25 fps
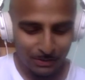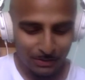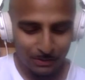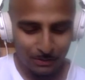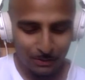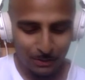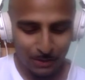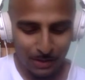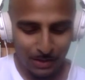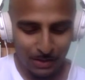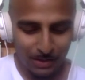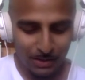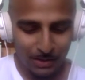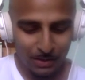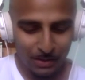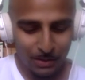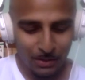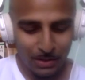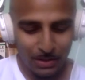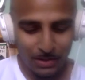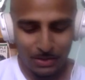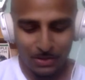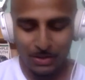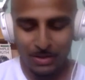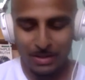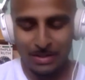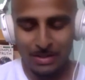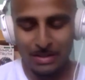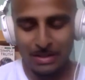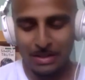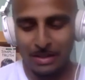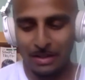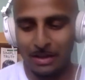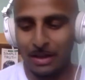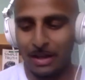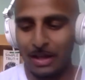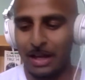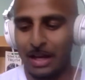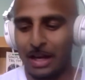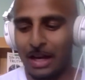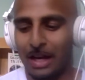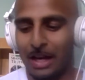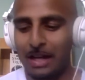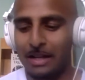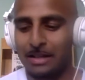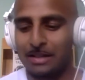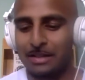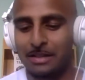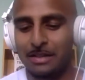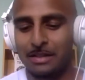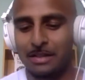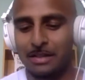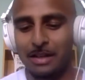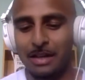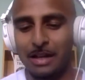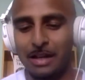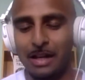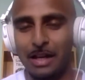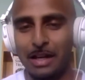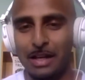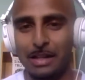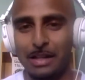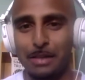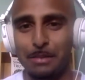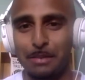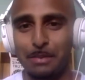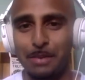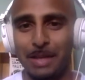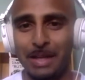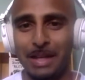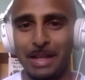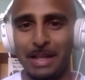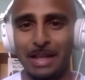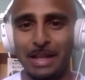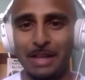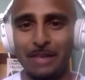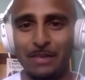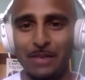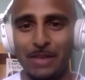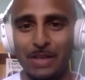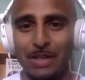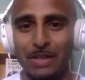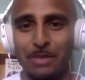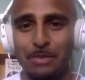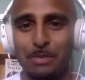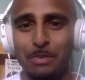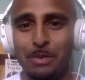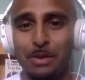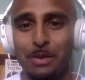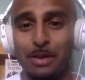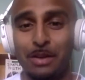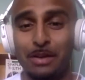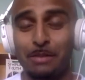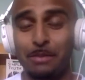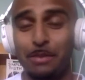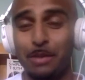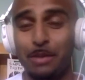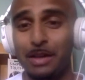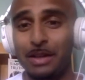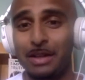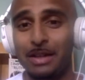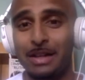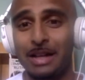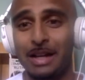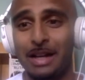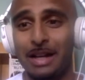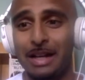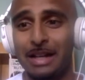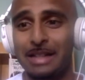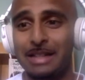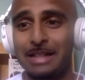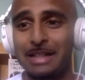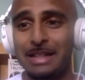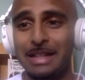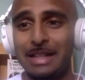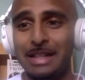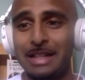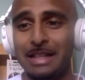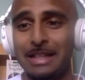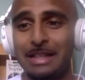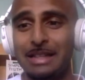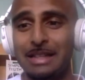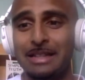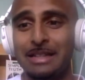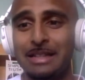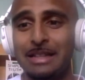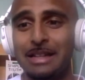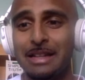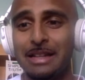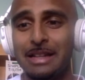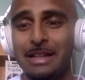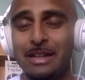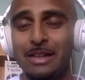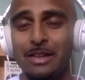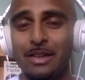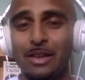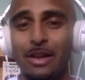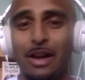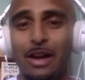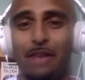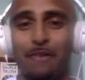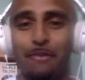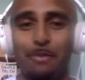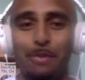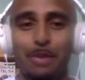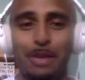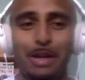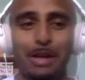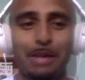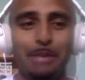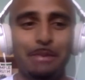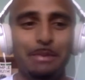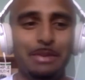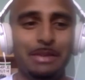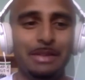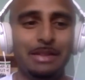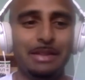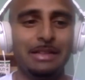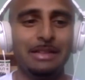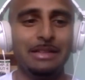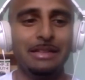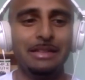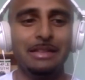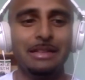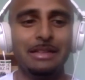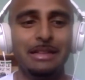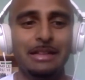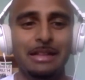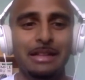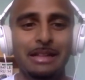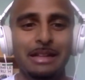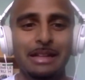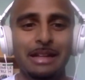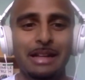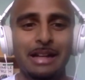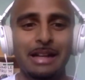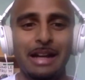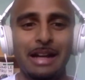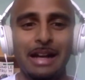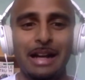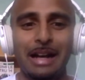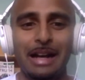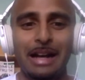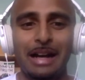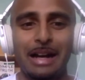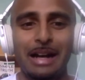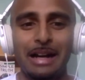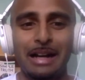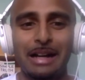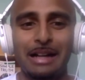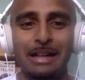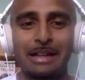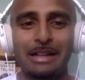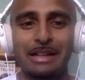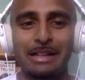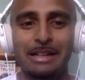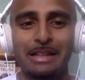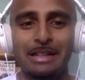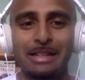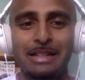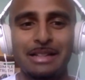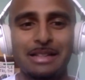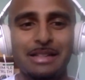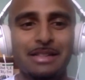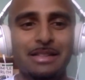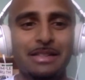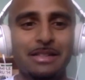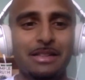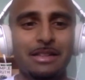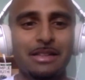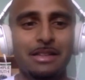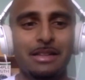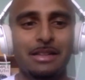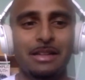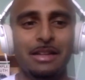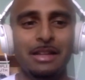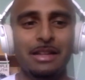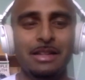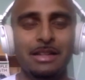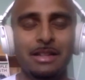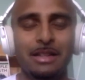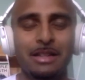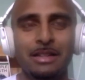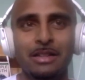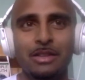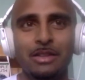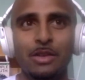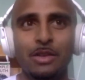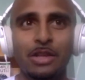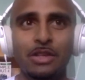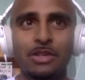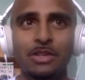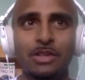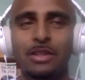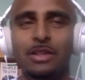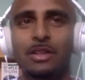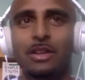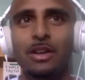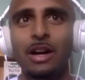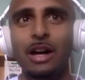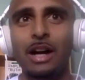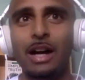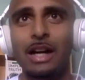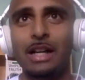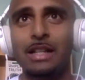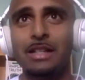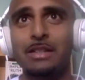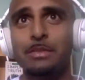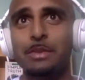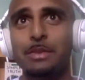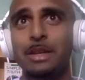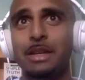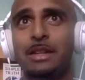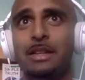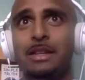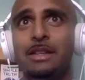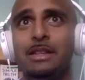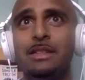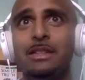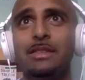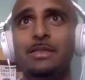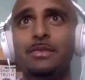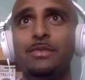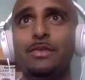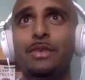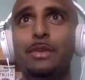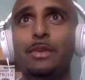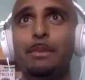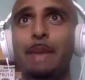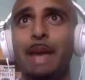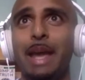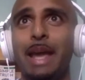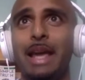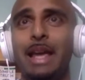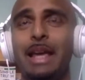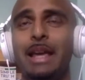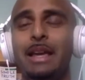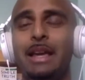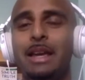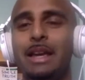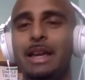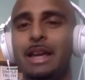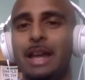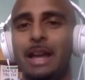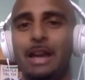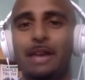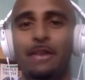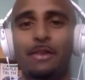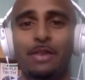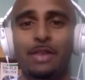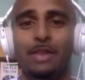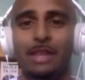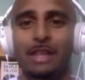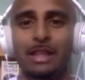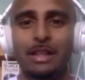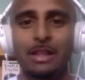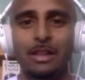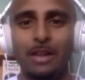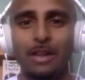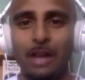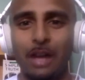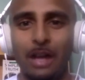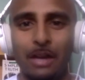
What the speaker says: one of the questions that I ask at the beginning of each podcast is life purpose. It's a question that I ask because for me, everything that